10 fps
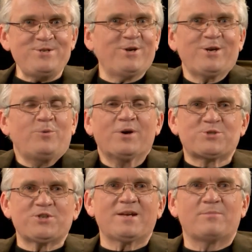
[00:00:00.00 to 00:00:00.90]
You're going to want
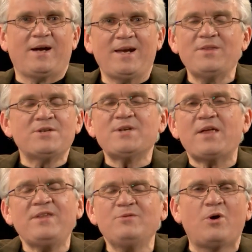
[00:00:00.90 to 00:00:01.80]
to celebrate. And there's
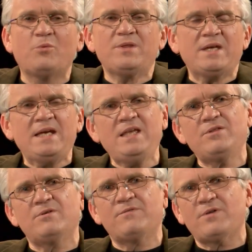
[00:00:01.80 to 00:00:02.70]
nothing wrong with
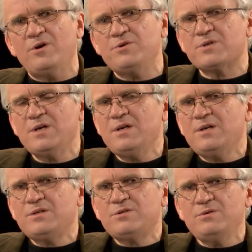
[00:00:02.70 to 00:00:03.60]
either of those
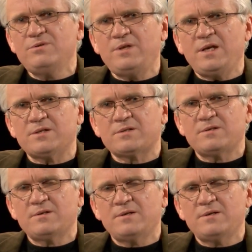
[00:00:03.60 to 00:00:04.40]
two things.